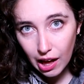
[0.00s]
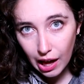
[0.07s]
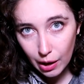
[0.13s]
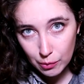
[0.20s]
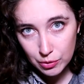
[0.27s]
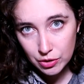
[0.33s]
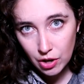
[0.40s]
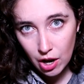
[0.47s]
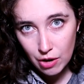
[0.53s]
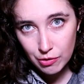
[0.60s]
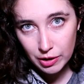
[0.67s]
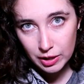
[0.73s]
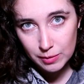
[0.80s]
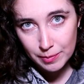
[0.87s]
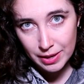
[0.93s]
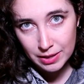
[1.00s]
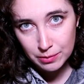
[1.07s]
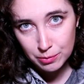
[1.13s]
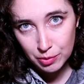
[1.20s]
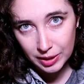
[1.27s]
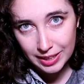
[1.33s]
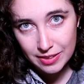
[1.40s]
I would not
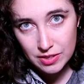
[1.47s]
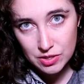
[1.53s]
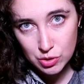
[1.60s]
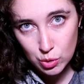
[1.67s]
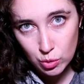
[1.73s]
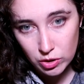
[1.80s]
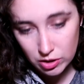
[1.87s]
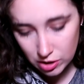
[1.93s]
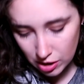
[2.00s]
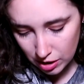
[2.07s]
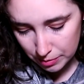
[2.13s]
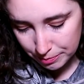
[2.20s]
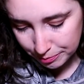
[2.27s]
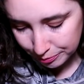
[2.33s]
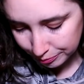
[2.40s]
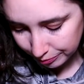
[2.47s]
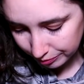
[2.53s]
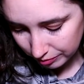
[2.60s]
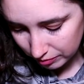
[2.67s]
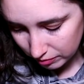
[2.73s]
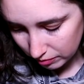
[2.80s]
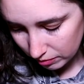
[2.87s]
recommend bringing this to a club,
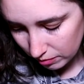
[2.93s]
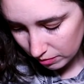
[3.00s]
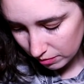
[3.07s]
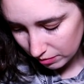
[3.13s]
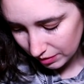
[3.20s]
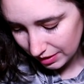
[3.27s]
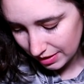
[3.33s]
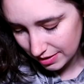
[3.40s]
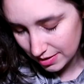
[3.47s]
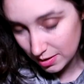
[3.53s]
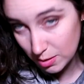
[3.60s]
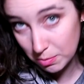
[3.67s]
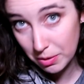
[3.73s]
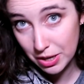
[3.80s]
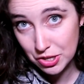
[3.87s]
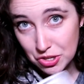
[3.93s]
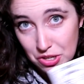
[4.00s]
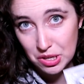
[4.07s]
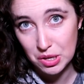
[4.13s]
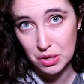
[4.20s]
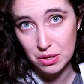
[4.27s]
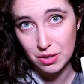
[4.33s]

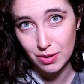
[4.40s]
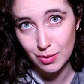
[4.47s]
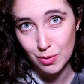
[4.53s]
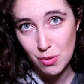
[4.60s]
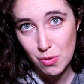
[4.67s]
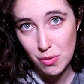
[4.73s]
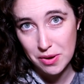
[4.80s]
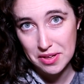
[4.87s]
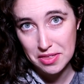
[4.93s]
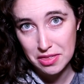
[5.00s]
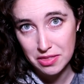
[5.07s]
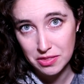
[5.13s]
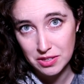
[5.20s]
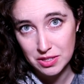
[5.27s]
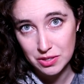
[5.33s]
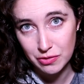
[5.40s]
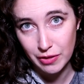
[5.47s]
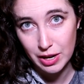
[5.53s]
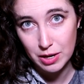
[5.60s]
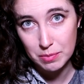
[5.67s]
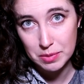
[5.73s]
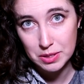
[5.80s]
especially with these
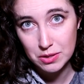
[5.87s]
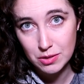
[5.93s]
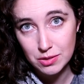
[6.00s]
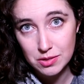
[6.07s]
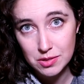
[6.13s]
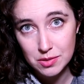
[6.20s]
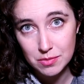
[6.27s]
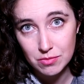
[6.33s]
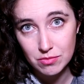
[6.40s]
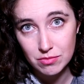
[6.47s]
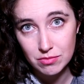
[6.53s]
fake bills.